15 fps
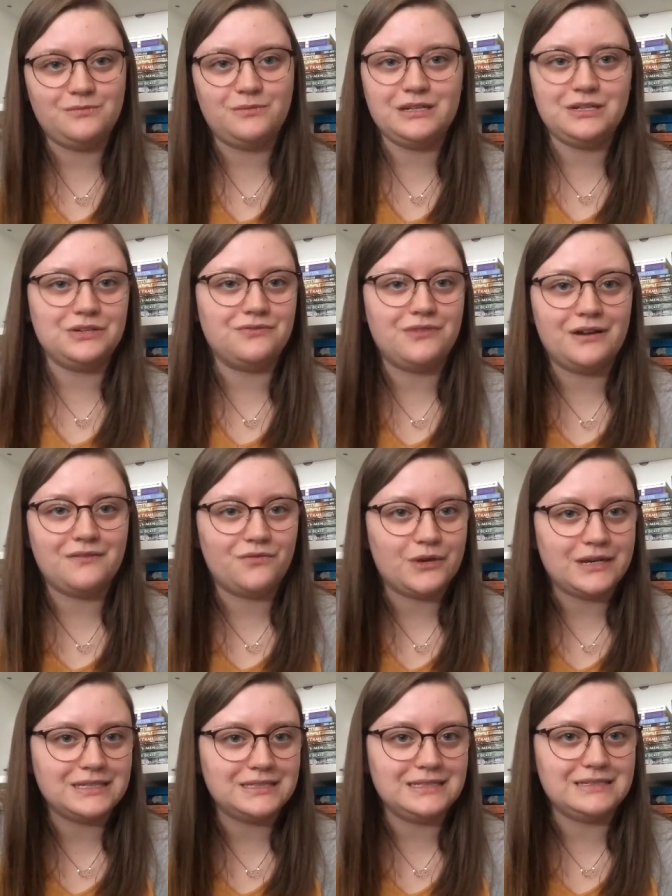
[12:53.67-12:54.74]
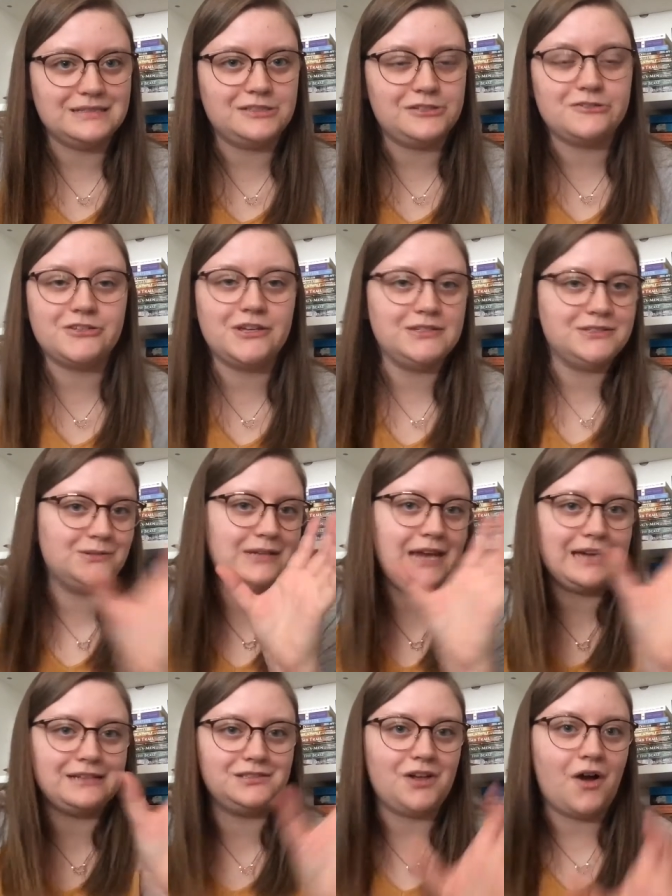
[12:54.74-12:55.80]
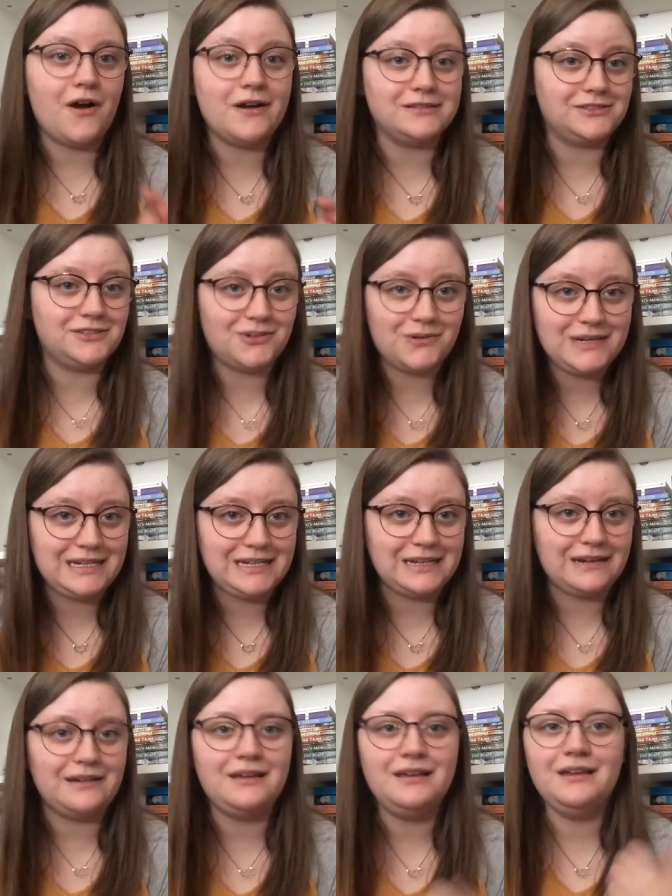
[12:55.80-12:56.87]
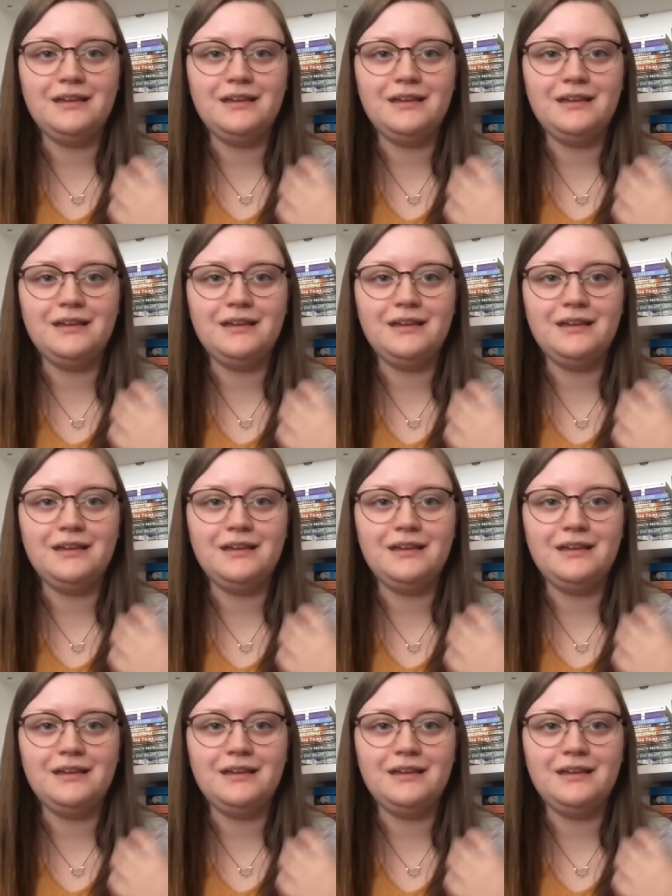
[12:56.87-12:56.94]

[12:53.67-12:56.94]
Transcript: We do fun voices. There's also text on screen